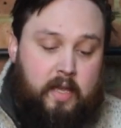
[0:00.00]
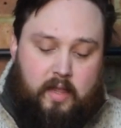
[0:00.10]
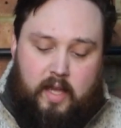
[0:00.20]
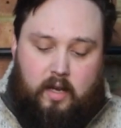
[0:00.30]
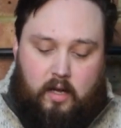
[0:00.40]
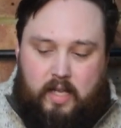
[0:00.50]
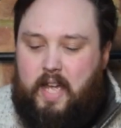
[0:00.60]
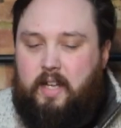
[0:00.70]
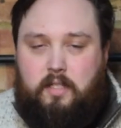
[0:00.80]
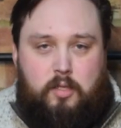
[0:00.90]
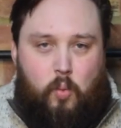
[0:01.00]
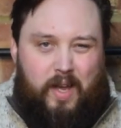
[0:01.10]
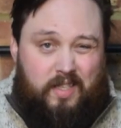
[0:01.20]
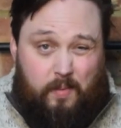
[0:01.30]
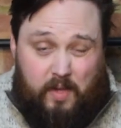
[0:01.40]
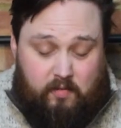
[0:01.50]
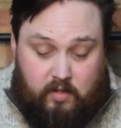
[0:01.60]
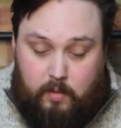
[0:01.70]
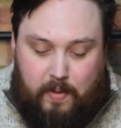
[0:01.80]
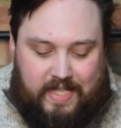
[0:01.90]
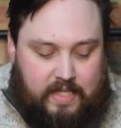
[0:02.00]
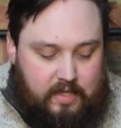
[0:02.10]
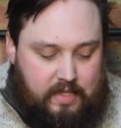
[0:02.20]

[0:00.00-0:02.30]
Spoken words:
then I can just wear something really basic